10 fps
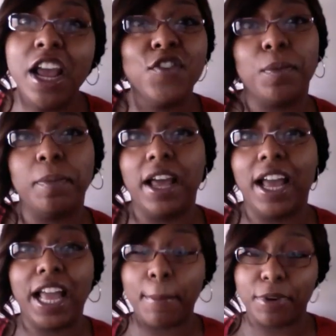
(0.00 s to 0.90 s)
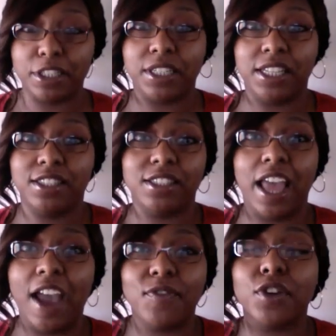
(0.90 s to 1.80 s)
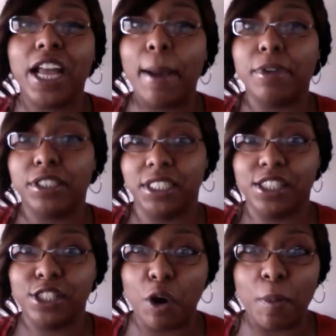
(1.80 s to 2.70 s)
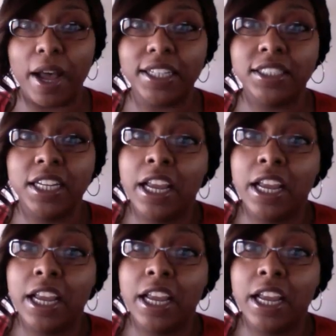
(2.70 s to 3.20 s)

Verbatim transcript: from accomplishing after accomplishing so much.